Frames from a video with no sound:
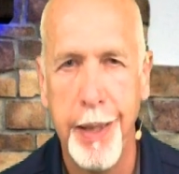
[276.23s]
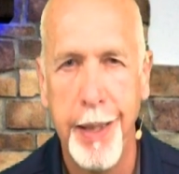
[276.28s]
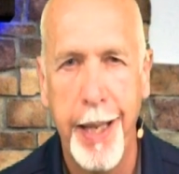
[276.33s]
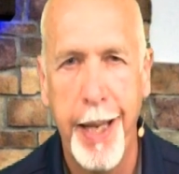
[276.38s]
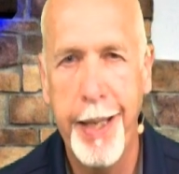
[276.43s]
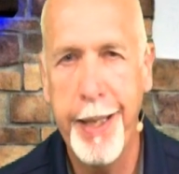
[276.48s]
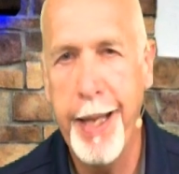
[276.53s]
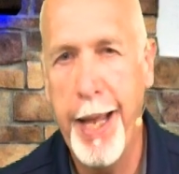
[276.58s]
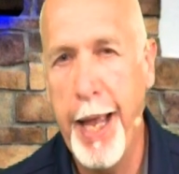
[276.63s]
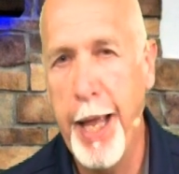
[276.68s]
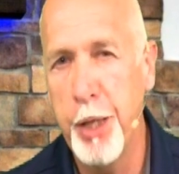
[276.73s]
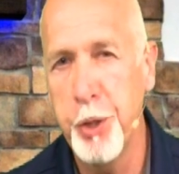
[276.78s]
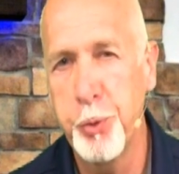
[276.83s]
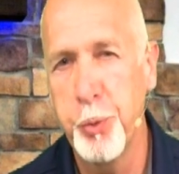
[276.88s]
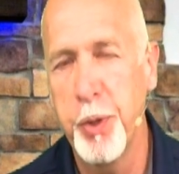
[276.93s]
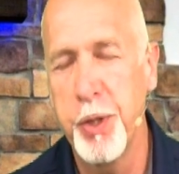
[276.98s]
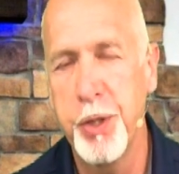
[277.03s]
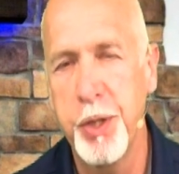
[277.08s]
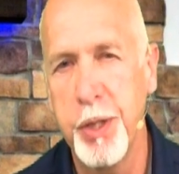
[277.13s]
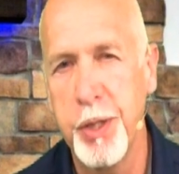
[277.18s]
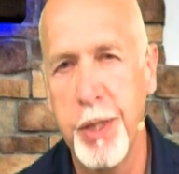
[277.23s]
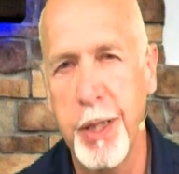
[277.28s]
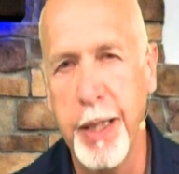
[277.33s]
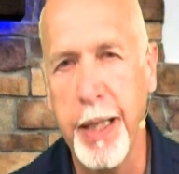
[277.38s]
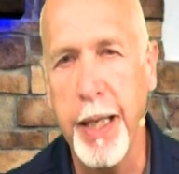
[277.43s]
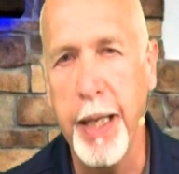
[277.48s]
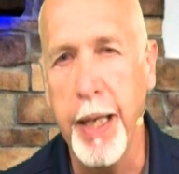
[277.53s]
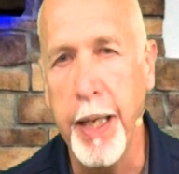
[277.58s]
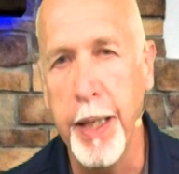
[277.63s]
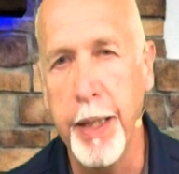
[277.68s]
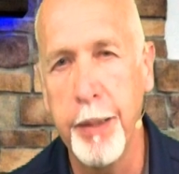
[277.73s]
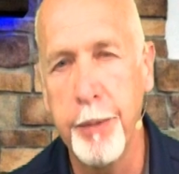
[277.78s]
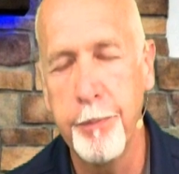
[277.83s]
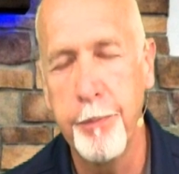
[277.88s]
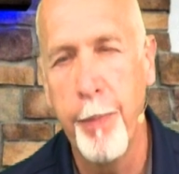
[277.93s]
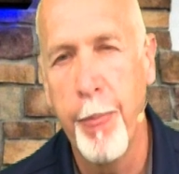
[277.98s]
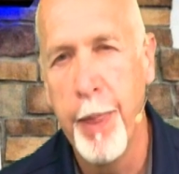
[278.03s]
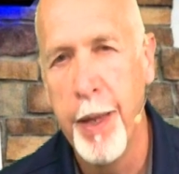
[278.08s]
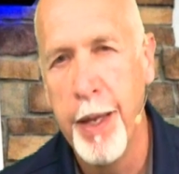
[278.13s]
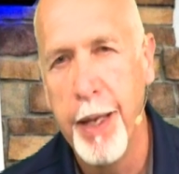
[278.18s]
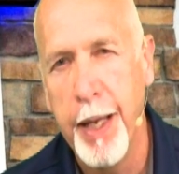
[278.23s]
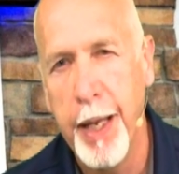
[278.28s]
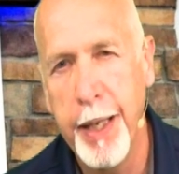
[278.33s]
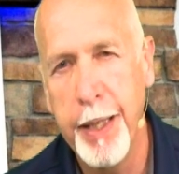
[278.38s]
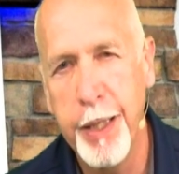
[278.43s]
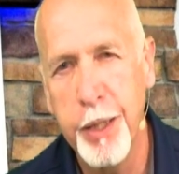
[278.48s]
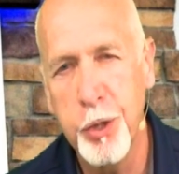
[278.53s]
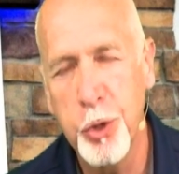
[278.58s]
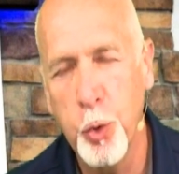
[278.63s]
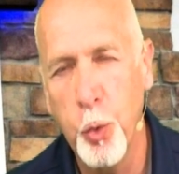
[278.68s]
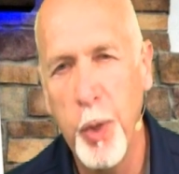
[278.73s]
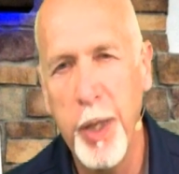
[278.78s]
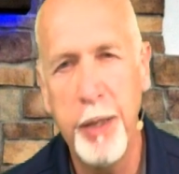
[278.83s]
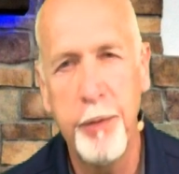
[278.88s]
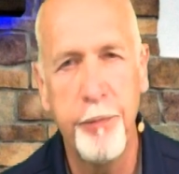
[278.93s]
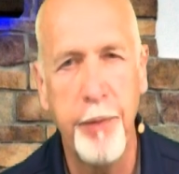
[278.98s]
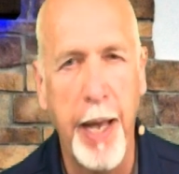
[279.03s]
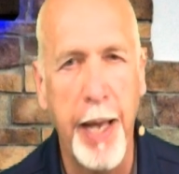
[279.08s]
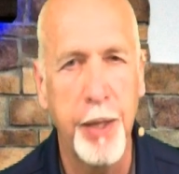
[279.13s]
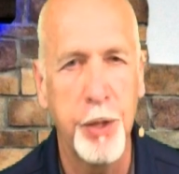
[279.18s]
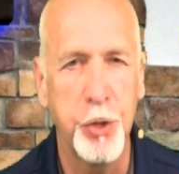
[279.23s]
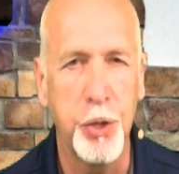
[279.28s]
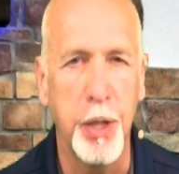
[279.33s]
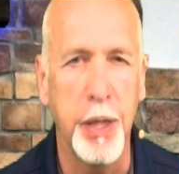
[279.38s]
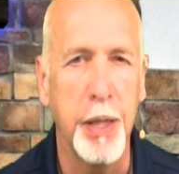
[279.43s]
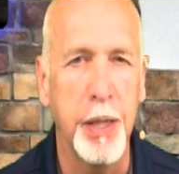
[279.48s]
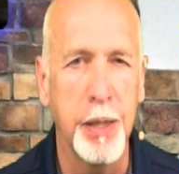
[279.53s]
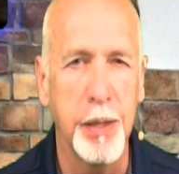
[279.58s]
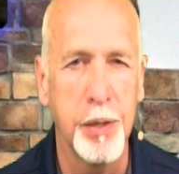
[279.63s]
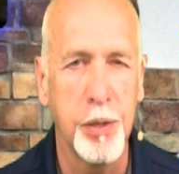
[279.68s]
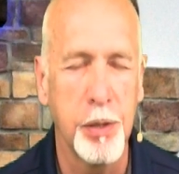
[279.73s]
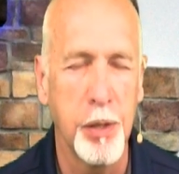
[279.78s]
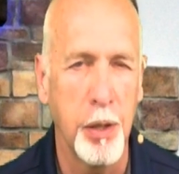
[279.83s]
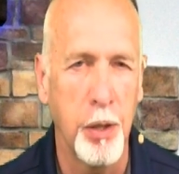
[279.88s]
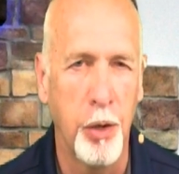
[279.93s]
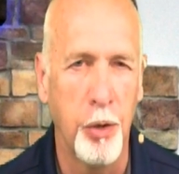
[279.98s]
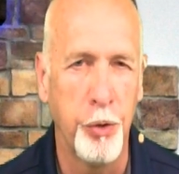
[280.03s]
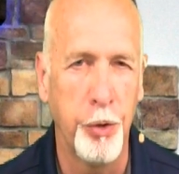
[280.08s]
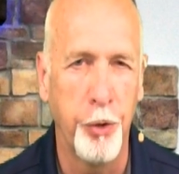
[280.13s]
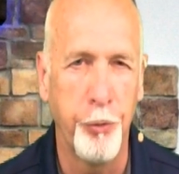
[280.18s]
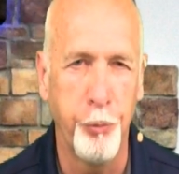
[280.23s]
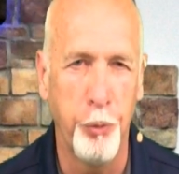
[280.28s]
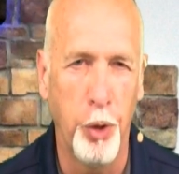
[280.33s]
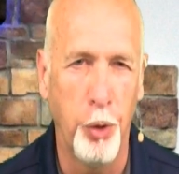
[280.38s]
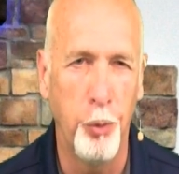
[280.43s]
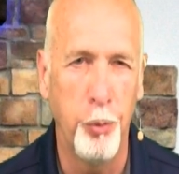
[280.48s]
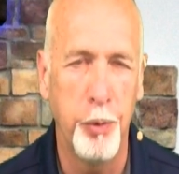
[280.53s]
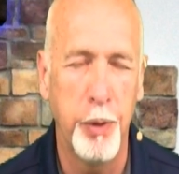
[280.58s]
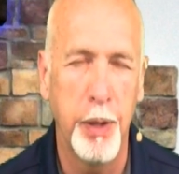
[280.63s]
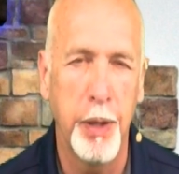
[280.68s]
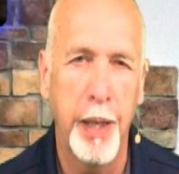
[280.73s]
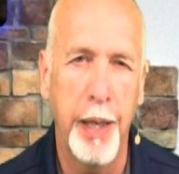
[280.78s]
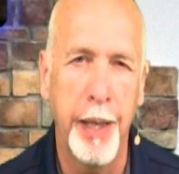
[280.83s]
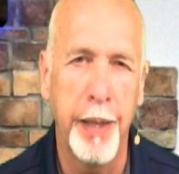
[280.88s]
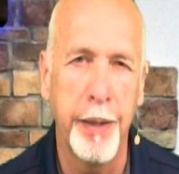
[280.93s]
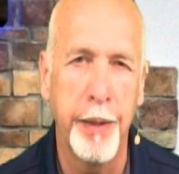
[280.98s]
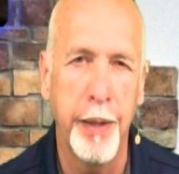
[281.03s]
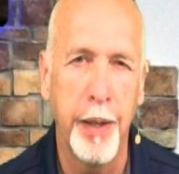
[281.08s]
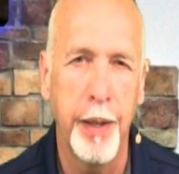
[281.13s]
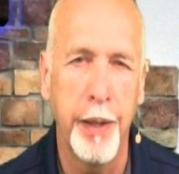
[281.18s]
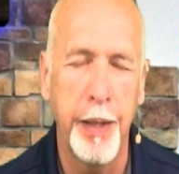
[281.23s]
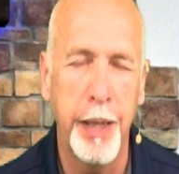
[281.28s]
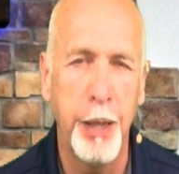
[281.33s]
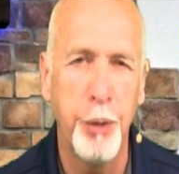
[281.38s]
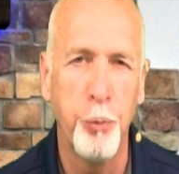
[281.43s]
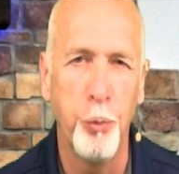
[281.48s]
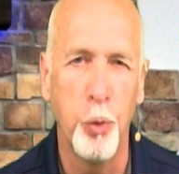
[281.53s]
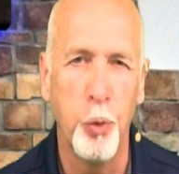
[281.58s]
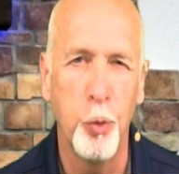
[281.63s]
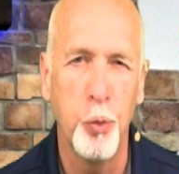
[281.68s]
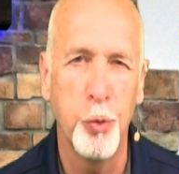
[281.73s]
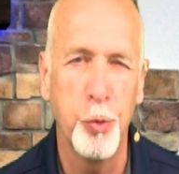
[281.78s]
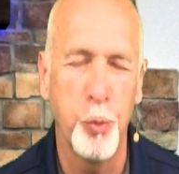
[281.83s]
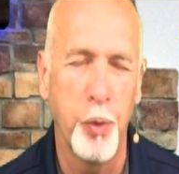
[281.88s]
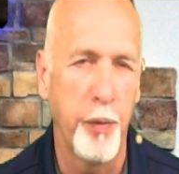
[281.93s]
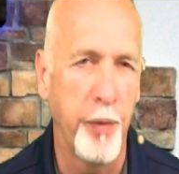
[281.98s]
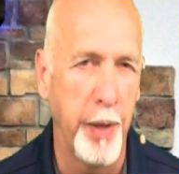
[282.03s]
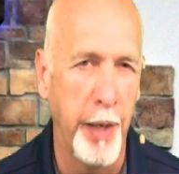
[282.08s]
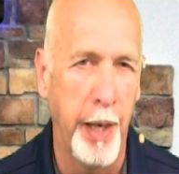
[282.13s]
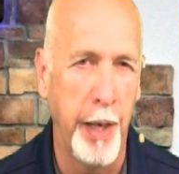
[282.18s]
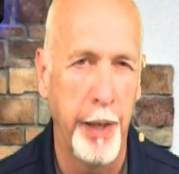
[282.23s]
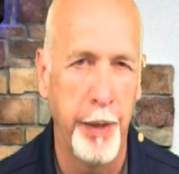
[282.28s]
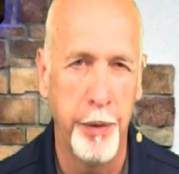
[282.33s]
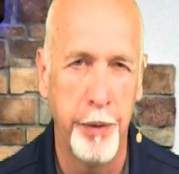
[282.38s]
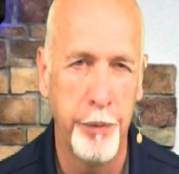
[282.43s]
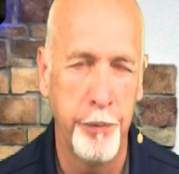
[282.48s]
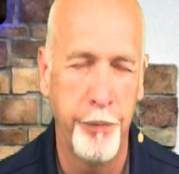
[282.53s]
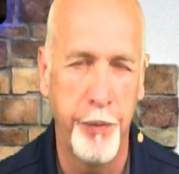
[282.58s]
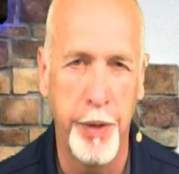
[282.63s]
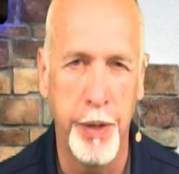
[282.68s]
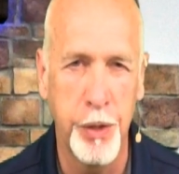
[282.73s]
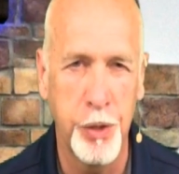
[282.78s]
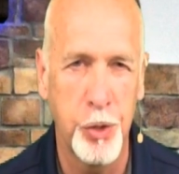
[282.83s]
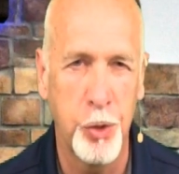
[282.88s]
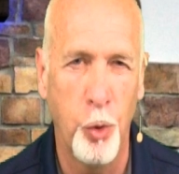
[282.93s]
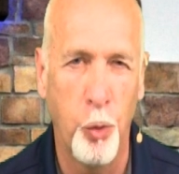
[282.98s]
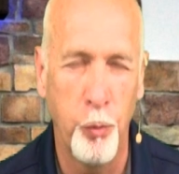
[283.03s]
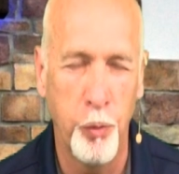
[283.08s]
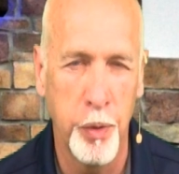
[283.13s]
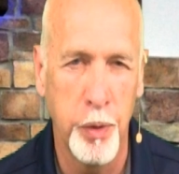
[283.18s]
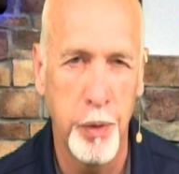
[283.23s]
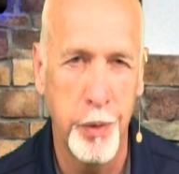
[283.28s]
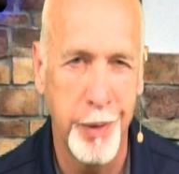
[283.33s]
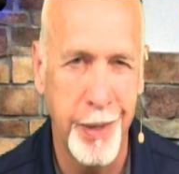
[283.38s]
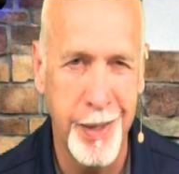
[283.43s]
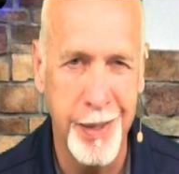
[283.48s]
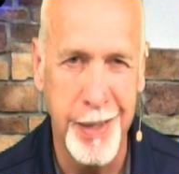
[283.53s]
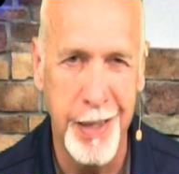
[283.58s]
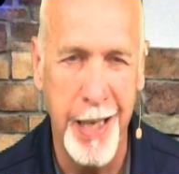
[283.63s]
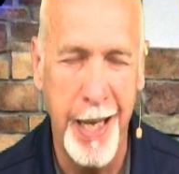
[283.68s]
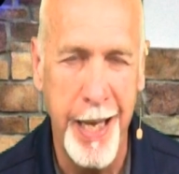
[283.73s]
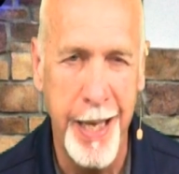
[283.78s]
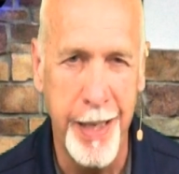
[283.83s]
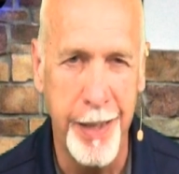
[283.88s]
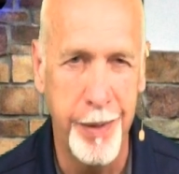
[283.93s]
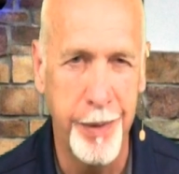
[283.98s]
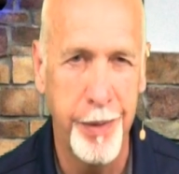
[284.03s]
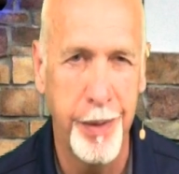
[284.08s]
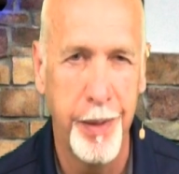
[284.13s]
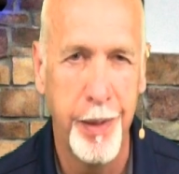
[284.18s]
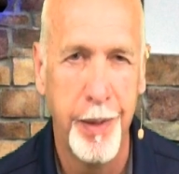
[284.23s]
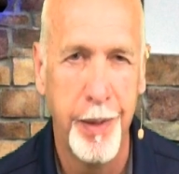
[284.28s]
And Ahasuerus is the king. And his queen Vashti is on the throne, and uh, he rules with an iron fist over this land.